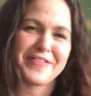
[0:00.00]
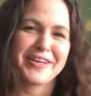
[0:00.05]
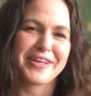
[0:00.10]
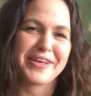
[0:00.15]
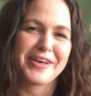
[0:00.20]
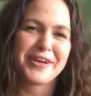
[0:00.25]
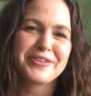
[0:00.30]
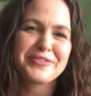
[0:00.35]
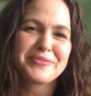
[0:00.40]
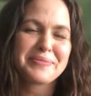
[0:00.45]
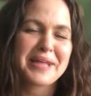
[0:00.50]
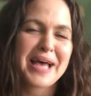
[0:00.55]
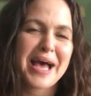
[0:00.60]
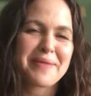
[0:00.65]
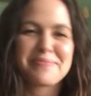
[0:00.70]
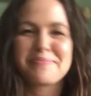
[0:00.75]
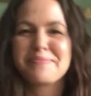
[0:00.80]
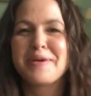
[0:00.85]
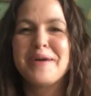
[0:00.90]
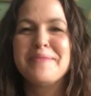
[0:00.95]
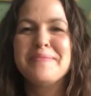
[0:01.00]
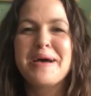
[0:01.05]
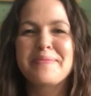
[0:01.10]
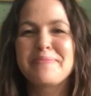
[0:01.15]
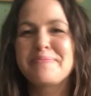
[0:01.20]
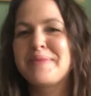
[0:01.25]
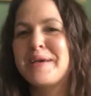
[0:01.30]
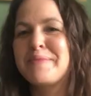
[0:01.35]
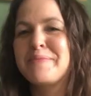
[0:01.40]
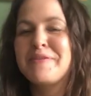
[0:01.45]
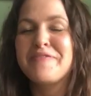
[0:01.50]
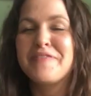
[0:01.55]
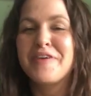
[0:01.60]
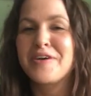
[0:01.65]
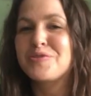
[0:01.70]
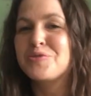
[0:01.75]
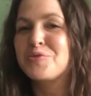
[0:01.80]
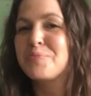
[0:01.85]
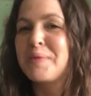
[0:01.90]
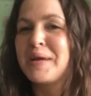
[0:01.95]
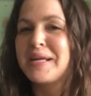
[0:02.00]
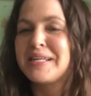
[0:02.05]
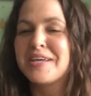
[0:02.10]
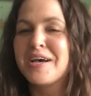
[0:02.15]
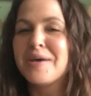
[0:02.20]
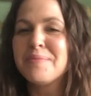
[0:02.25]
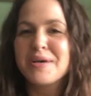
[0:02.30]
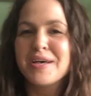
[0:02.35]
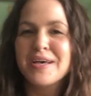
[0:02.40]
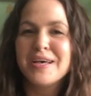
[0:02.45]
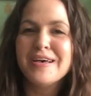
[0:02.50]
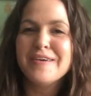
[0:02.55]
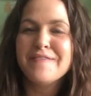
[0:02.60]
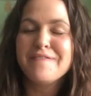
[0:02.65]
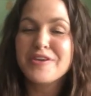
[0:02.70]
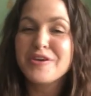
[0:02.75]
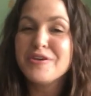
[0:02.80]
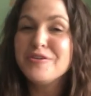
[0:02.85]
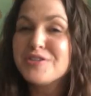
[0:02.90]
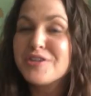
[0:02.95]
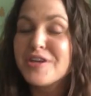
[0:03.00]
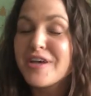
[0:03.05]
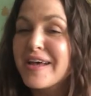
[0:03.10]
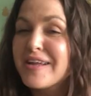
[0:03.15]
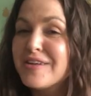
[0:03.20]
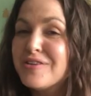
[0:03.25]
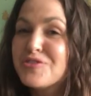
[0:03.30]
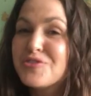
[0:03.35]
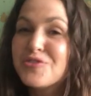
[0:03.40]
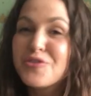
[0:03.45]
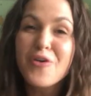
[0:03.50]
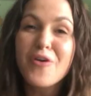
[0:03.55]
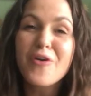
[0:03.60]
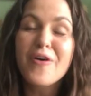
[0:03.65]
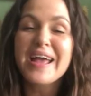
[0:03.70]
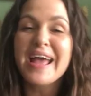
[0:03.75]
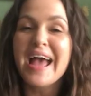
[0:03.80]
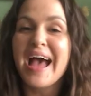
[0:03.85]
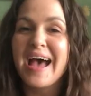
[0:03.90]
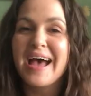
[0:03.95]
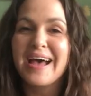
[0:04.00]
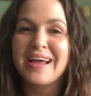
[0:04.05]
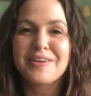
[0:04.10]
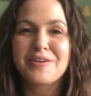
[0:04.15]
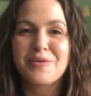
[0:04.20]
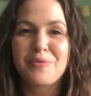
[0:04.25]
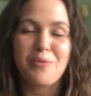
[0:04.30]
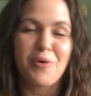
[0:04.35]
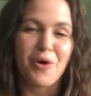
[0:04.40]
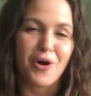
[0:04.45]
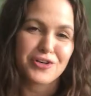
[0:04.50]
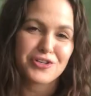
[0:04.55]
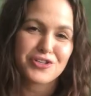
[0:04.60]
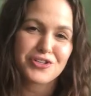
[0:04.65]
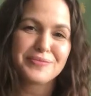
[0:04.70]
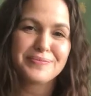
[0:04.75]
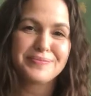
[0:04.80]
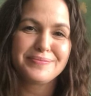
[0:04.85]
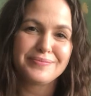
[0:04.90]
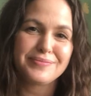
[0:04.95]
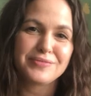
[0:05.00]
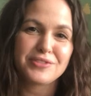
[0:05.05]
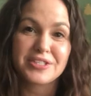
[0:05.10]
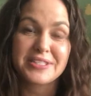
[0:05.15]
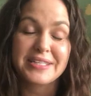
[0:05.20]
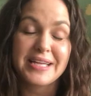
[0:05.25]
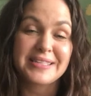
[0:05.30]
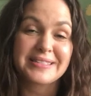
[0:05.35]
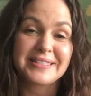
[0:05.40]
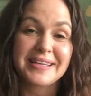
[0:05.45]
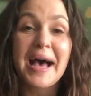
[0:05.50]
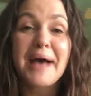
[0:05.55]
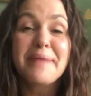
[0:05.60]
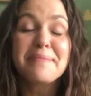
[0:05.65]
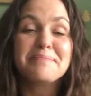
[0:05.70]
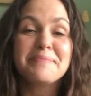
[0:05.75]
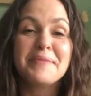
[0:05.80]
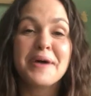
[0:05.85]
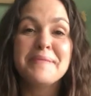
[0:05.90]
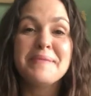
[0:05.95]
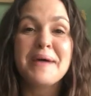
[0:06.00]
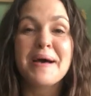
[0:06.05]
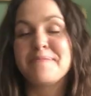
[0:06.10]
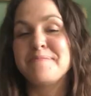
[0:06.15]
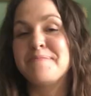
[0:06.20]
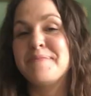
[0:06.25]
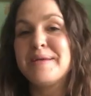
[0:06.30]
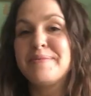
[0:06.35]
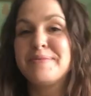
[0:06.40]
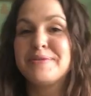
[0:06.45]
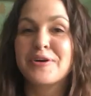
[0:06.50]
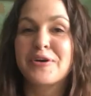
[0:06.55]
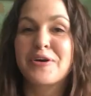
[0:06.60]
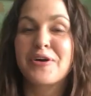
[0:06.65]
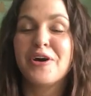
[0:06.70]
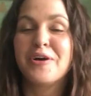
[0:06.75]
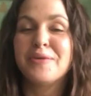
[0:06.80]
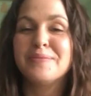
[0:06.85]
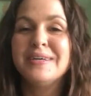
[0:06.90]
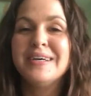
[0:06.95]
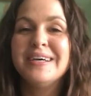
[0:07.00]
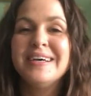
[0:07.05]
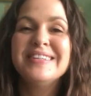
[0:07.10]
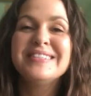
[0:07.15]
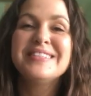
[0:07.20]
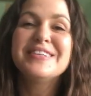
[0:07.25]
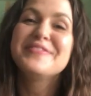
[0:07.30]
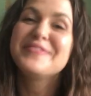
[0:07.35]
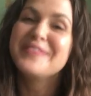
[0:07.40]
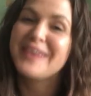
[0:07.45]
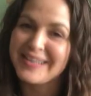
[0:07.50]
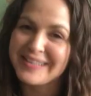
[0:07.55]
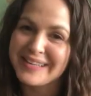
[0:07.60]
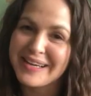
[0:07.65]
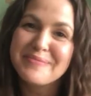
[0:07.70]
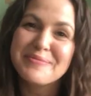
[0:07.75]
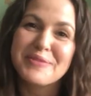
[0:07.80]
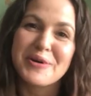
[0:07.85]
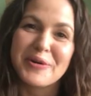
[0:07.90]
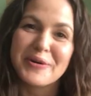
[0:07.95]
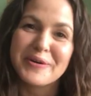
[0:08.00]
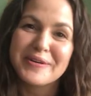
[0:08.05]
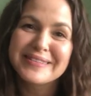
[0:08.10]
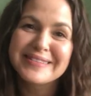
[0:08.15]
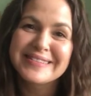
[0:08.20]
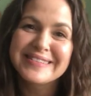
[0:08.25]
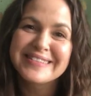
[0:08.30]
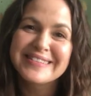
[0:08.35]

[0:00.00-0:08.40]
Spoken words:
videos from the Happy Mum, Happy Baby virtual meetup for you to enjoy and watch. Just head to happymumhappybaby.com to find out more.